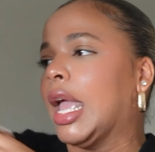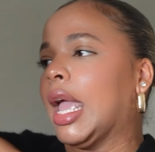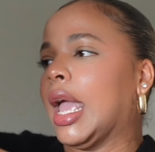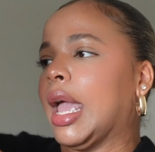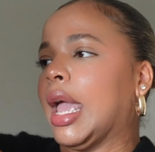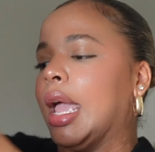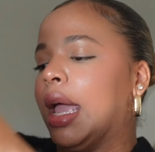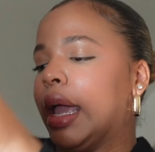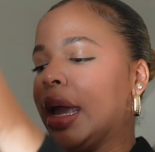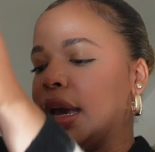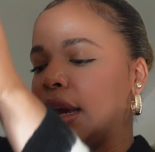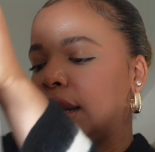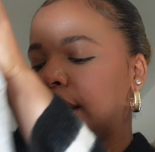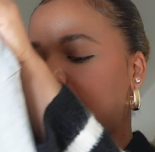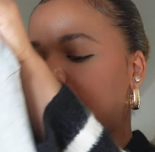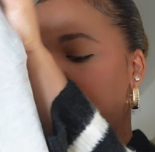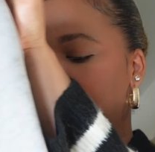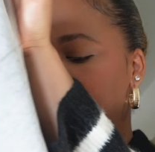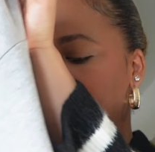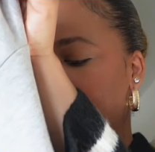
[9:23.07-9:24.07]

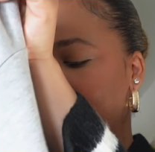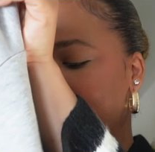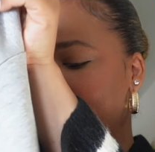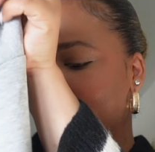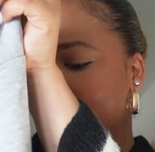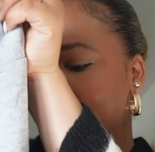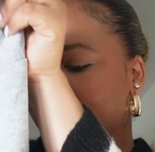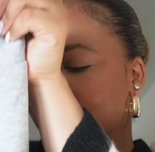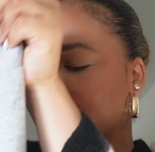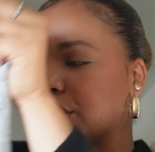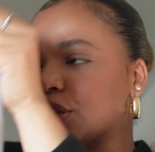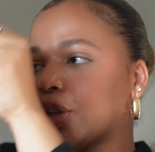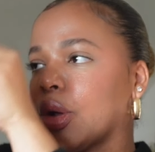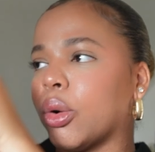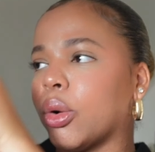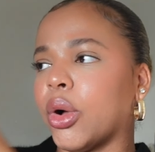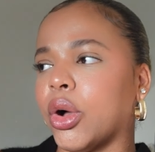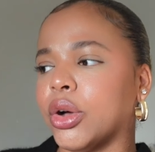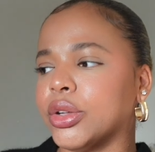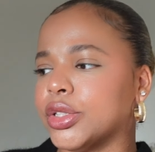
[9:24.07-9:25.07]
and I like it. It's
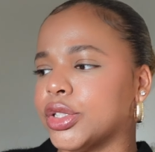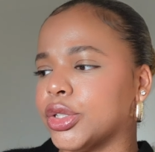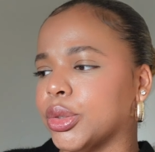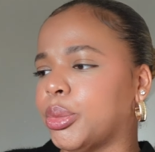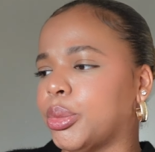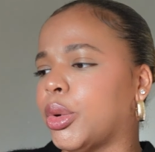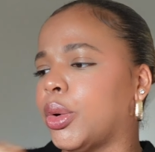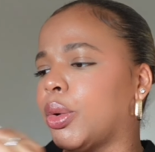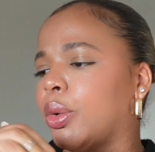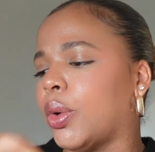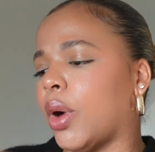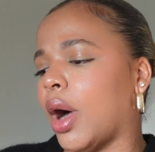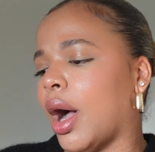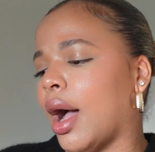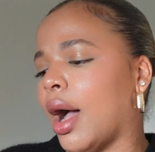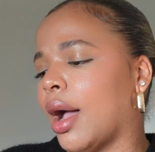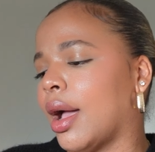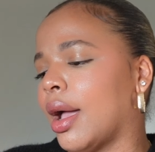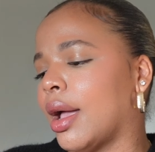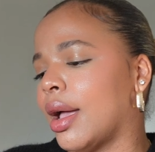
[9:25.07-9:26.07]
so comfortable.
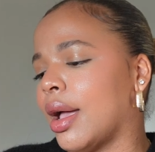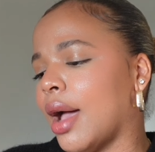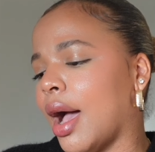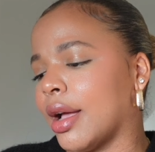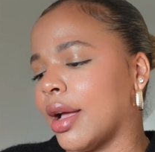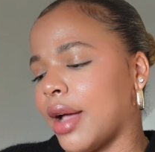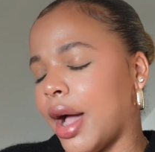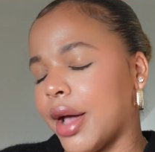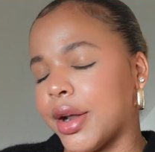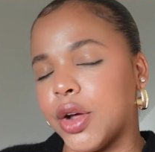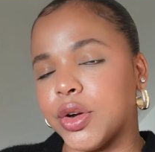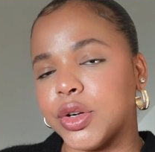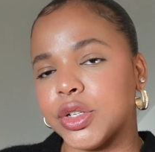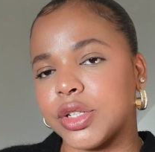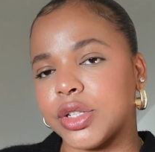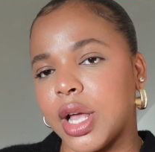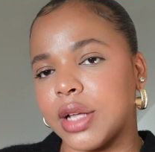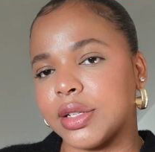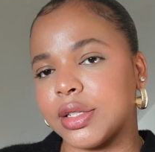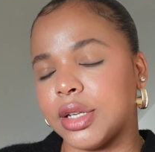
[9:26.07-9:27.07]
I got it on a
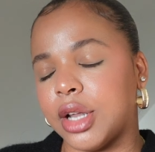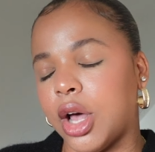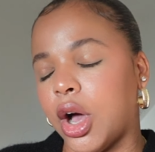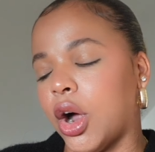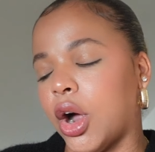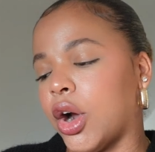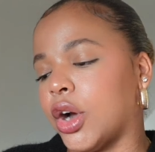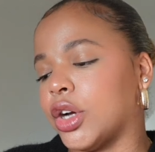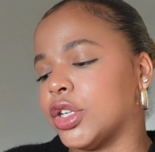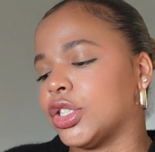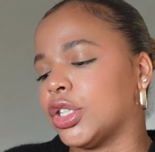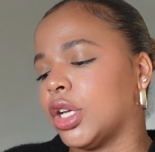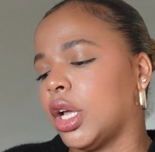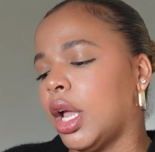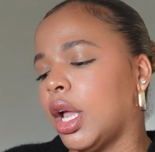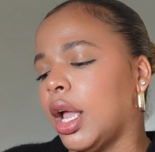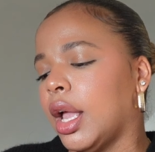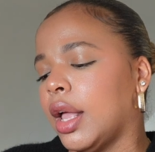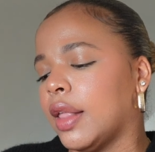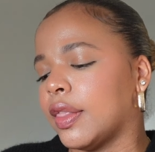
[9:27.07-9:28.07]
size large.
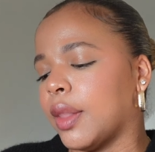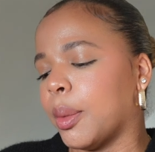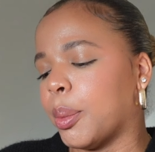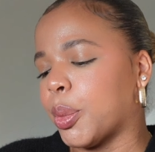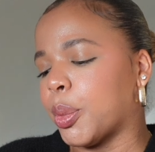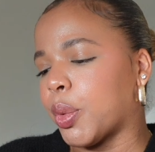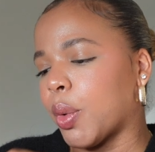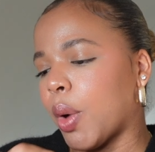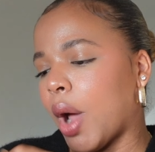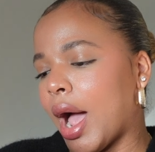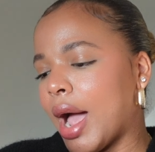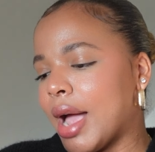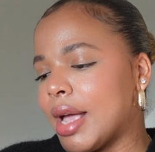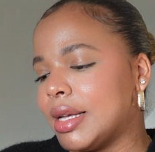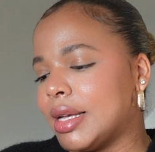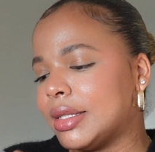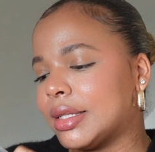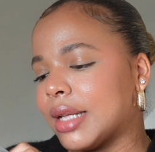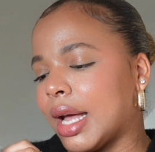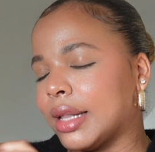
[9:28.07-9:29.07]
The
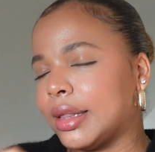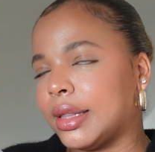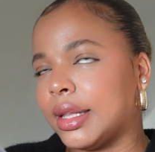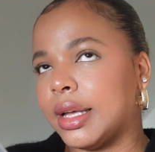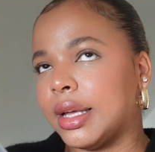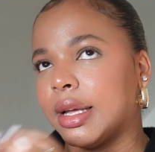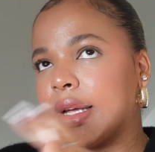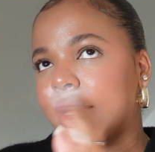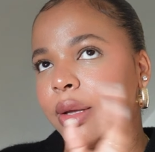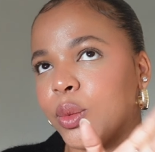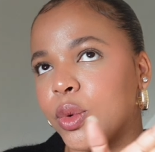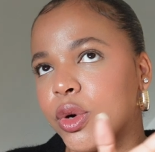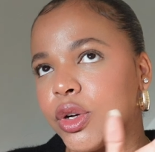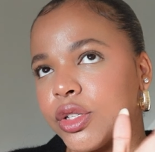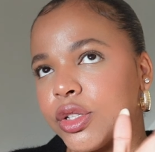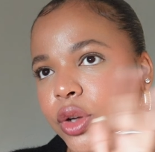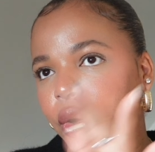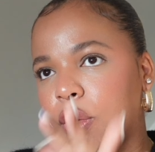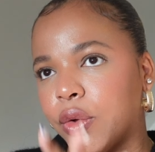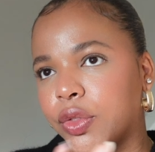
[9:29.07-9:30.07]
price, I think it
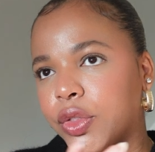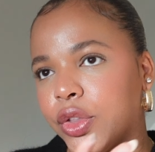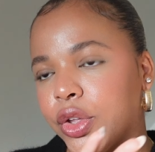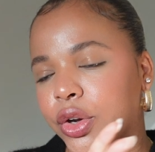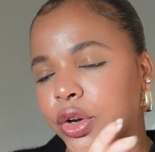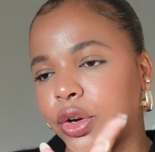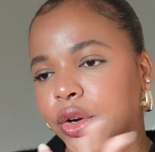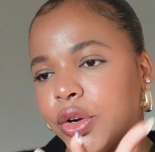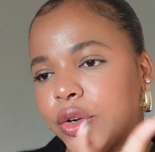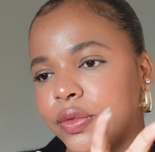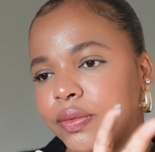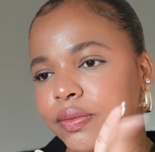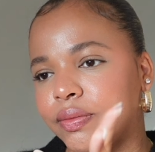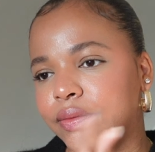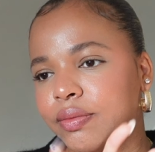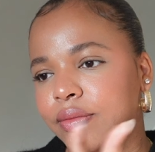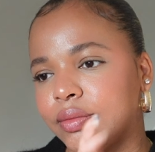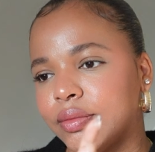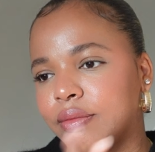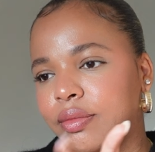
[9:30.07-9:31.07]
was under
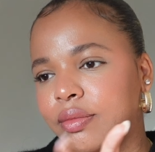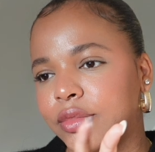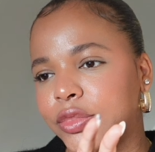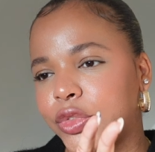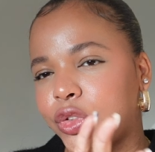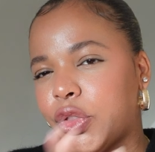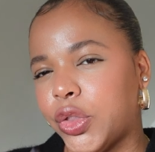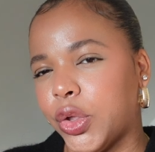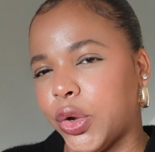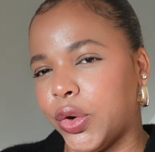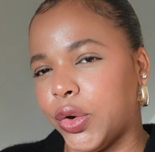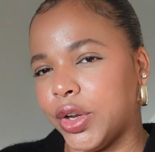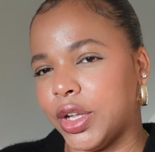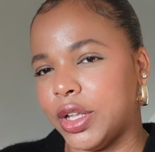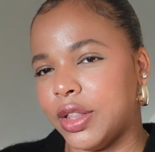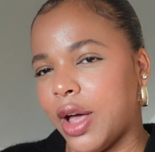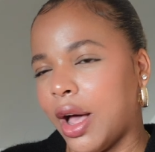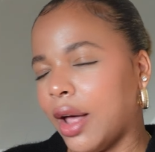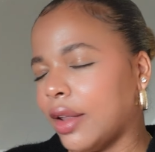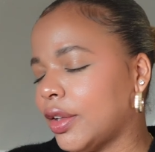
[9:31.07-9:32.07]

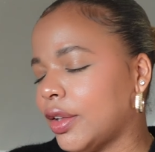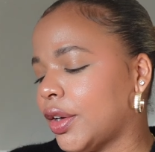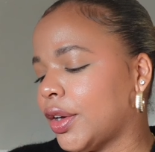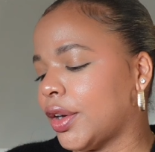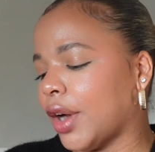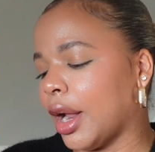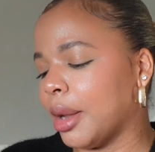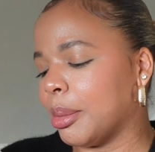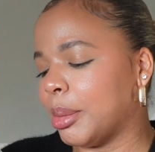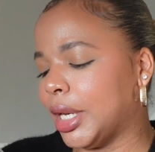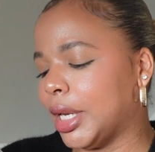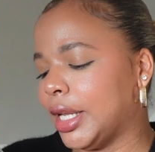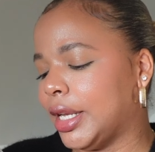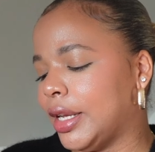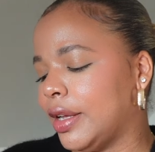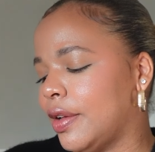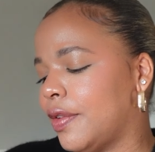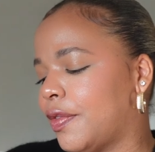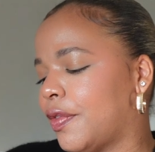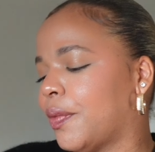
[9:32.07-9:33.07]
$30, I
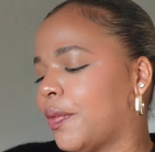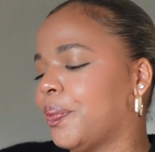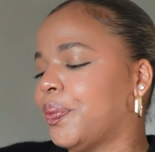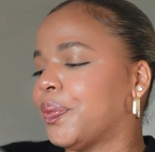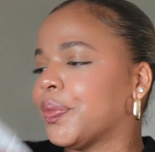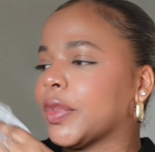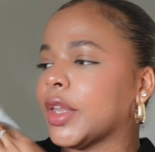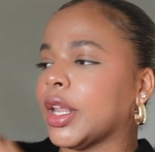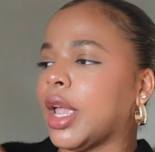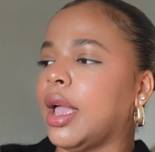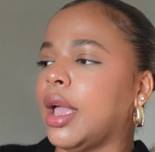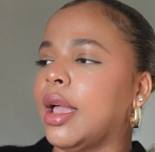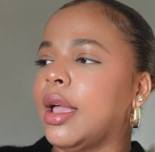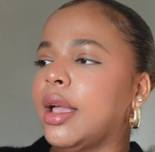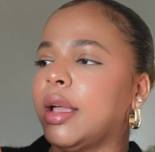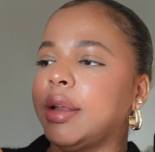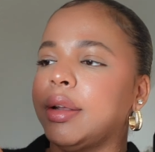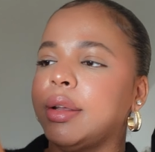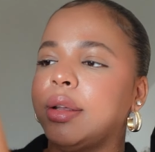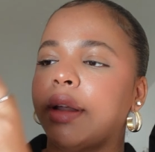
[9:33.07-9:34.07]
believe.
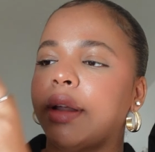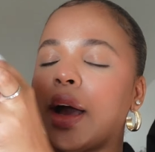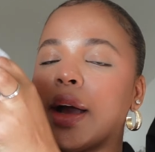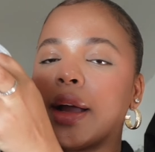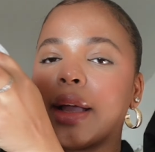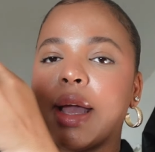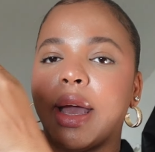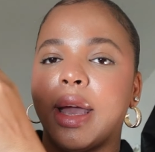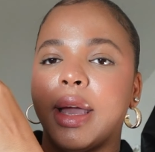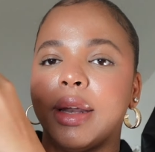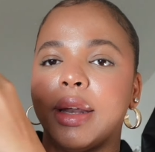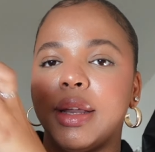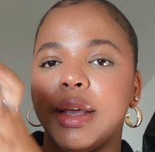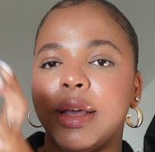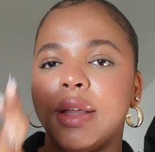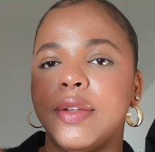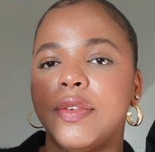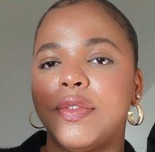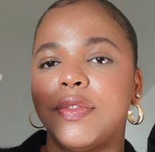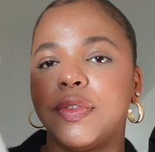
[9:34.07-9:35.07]
And again,
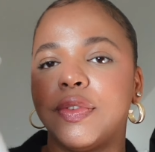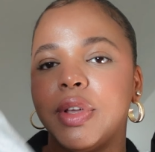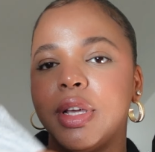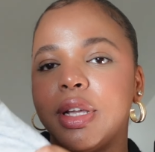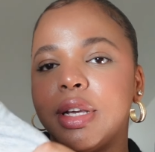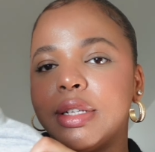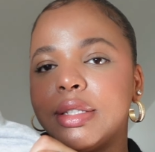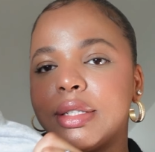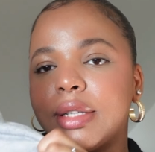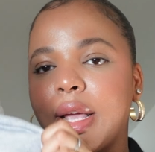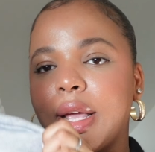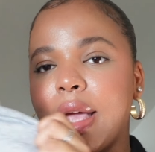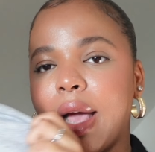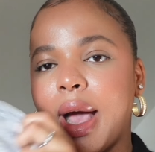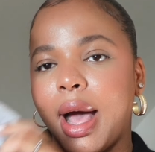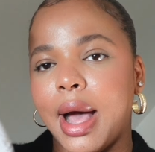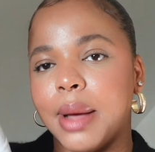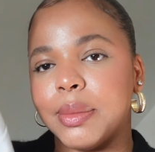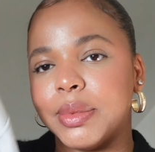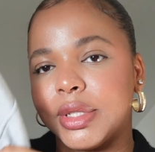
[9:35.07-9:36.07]
it is a
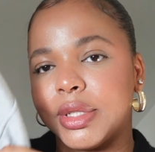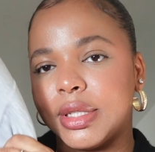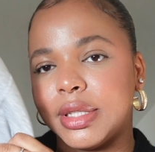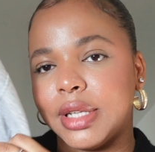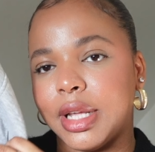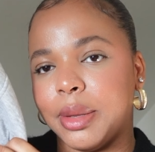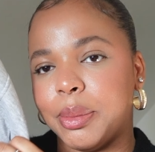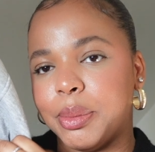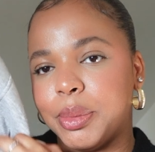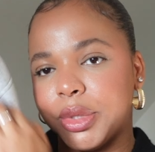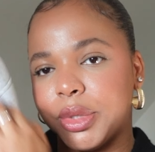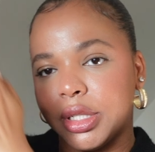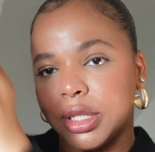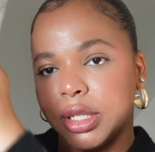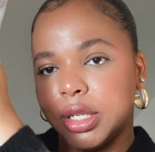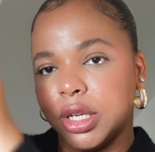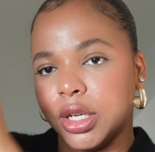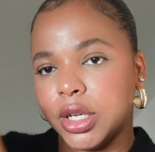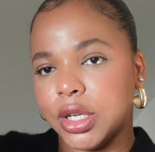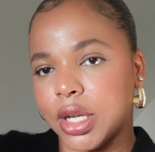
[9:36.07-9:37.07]
half zipped
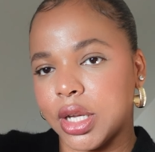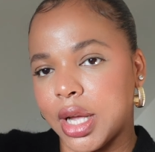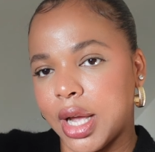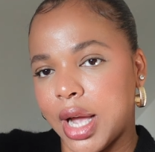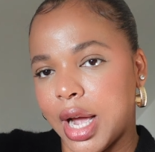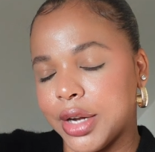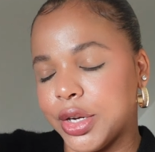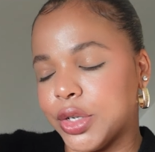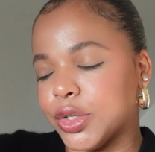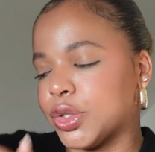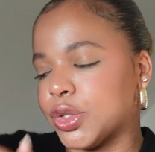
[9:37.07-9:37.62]
kind of